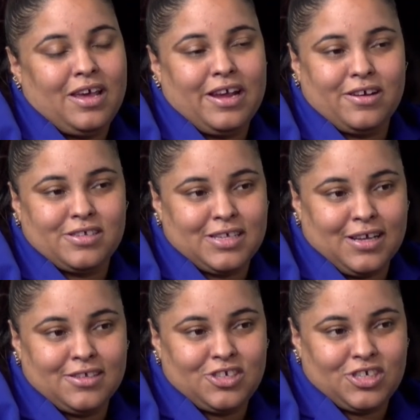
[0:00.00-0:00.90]

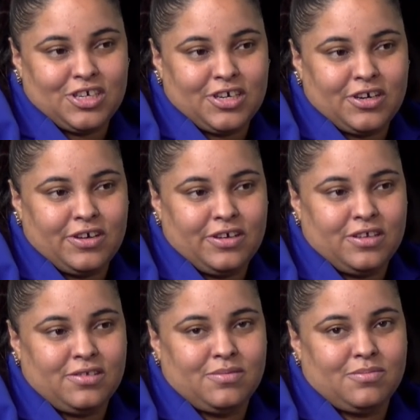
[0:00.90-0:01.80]
hairstylist chair,
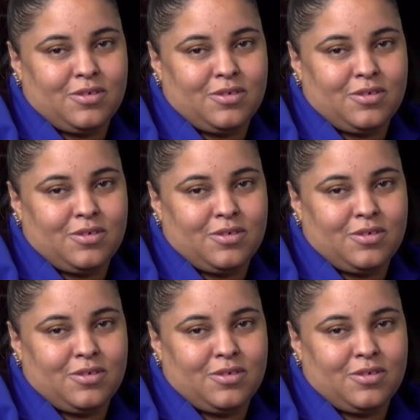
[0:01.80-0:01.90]
and